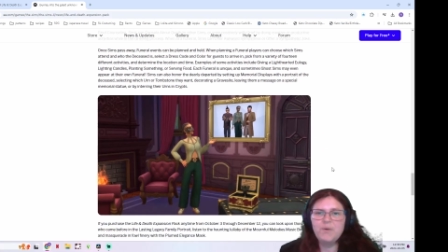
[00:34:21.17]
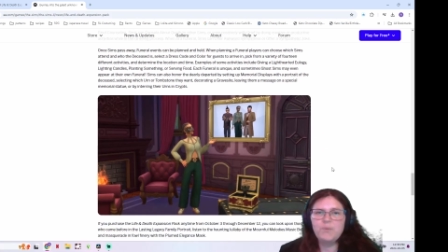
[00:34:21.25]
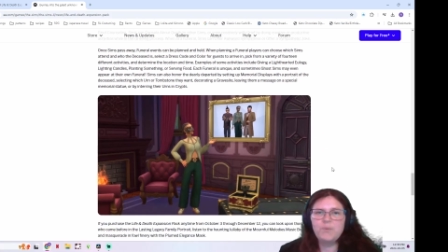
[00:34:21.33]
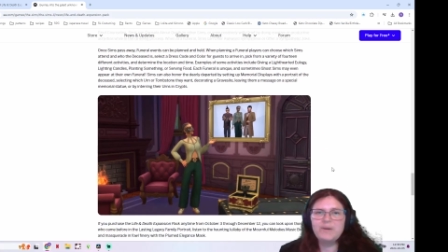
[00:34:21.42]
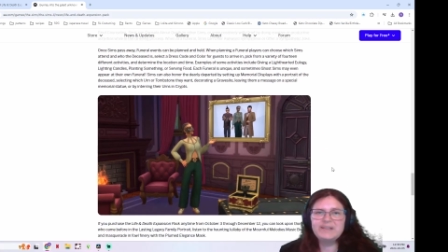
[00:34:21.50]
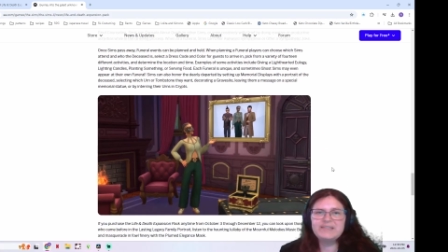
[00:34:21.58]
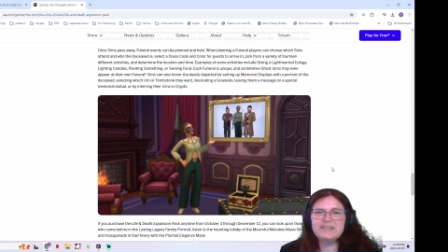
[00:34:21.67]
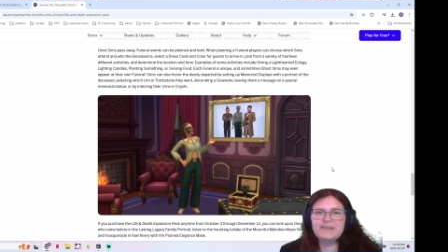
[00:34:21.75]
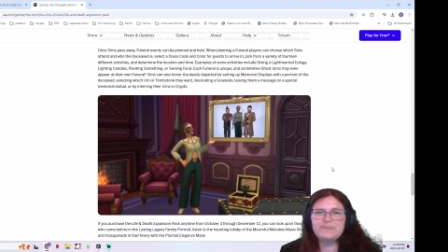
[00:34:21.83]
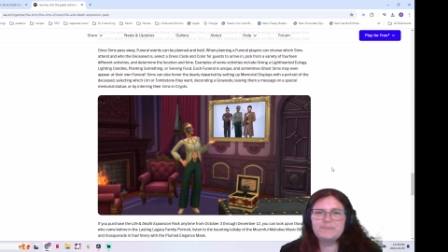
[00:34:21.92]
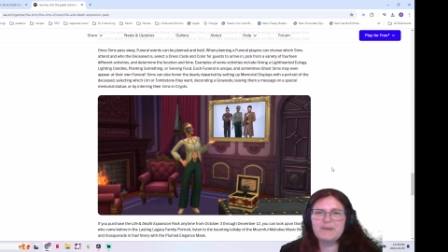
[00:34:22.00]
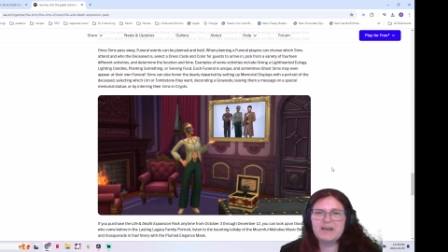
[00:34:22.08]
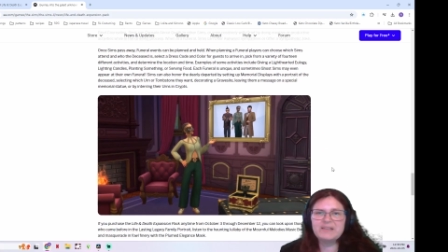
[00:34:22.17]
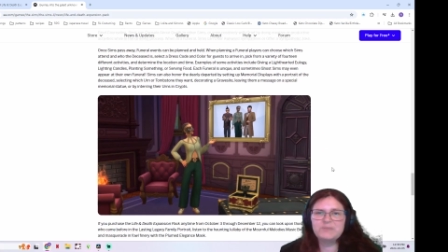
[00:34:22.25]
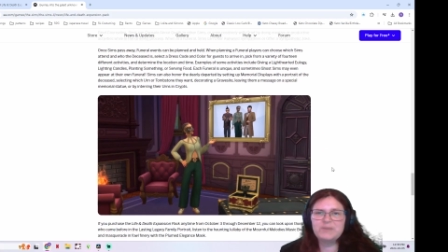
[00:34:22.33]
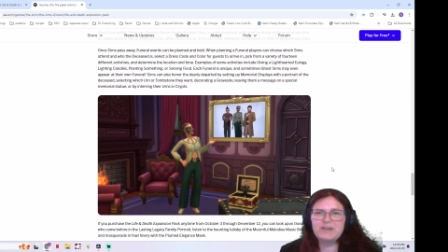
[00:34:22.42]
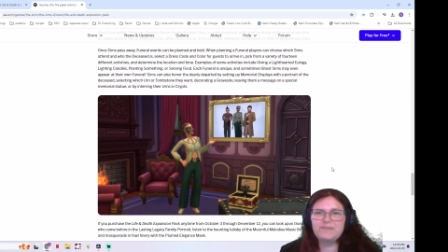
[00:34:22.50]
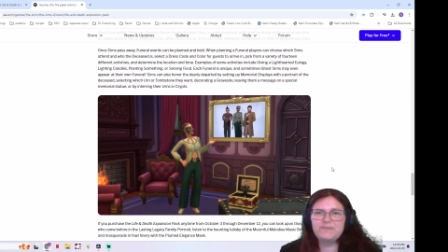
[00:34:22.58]
Once Sims pass
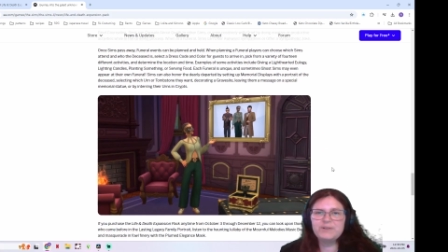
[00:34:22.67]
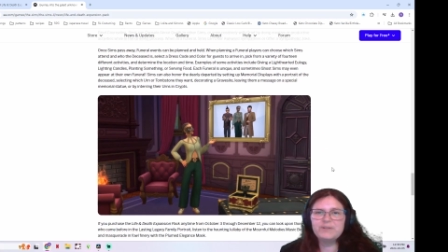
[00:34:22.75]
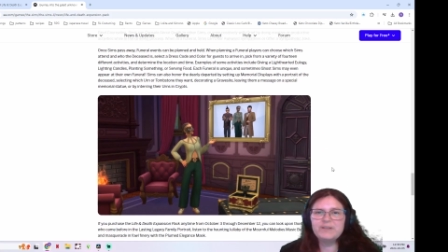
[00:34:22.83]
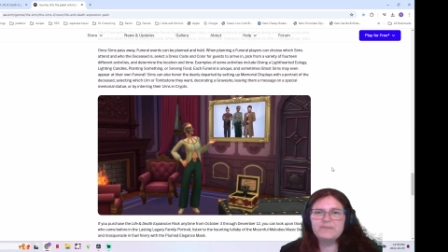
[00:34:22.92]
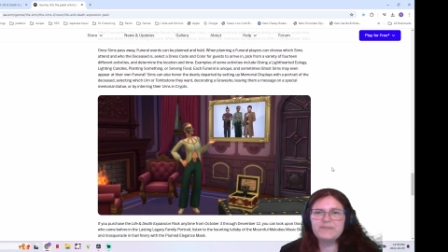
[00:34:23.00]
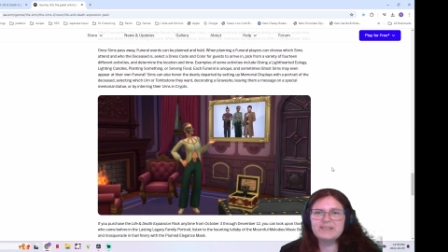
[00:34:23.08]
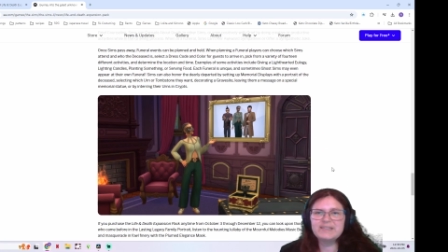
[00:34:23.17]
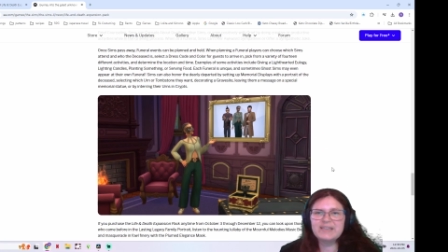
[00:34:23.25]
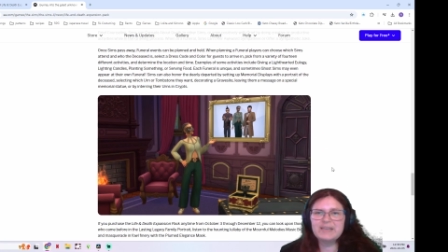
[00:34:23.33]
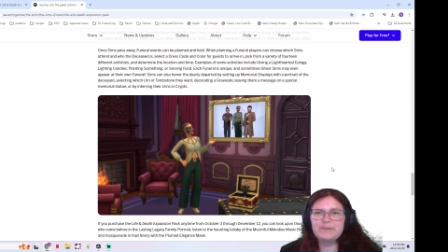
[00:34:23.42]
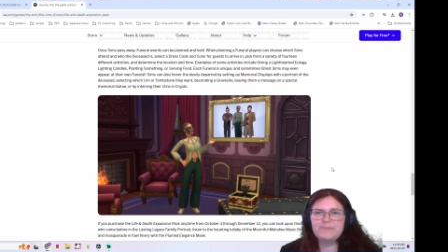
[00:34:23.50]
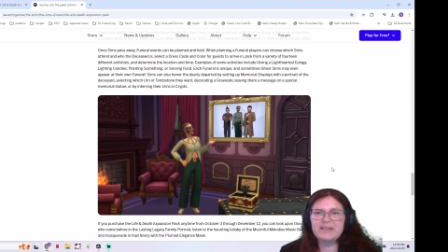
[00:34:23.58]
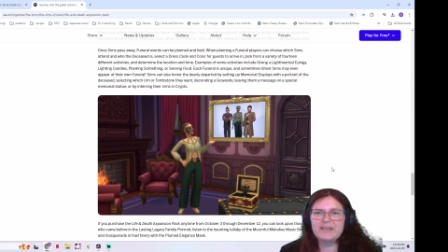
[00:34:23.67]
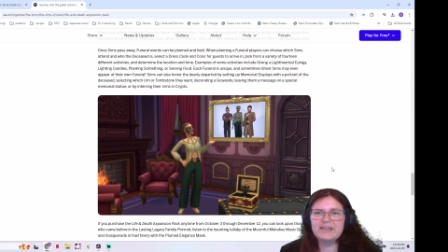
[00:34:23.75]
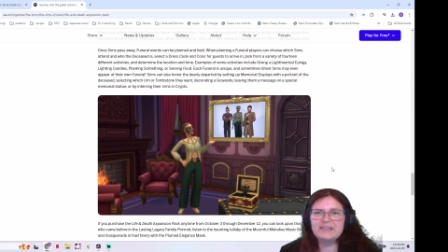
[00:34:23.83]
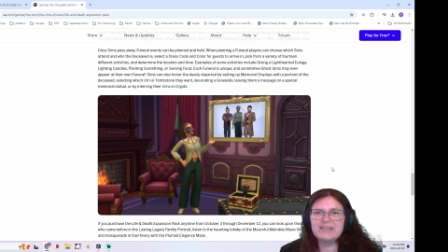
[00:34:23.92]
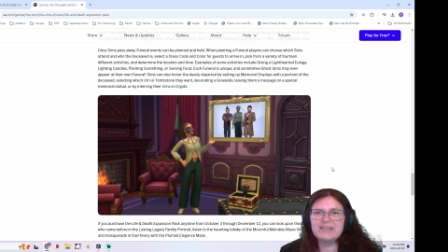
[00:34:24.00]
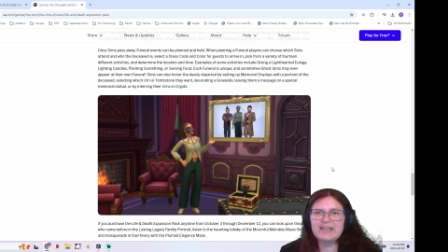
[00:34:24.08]
away, funeral events can be
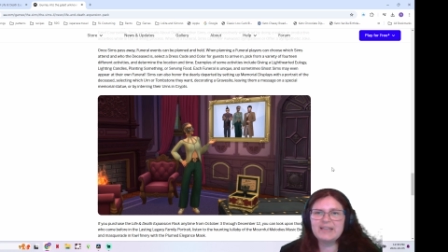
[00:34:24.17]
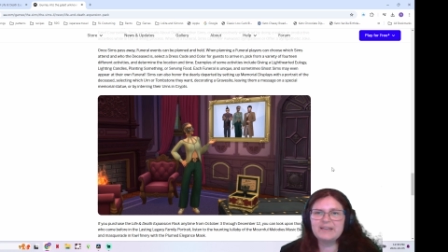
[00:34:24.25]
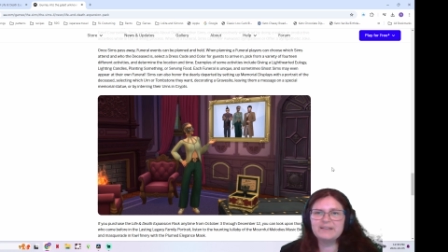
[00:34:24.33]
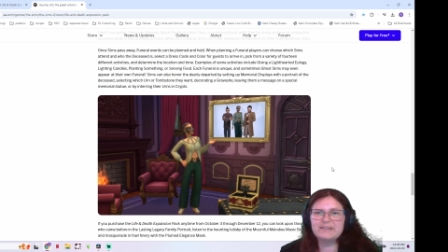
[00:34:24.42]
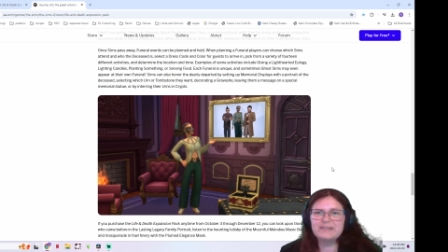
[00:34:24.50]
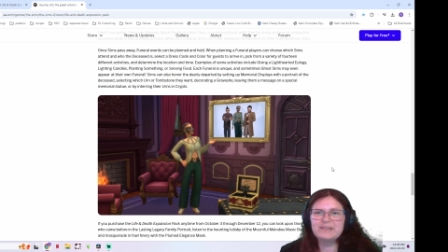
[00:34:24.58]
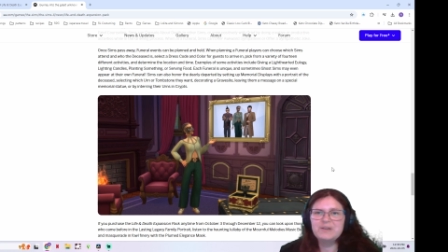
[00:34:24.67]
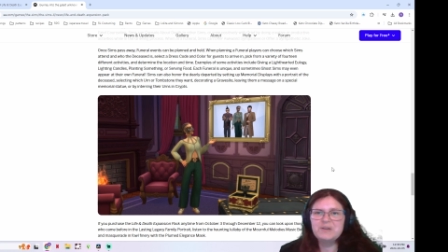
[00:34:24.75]
planned and held.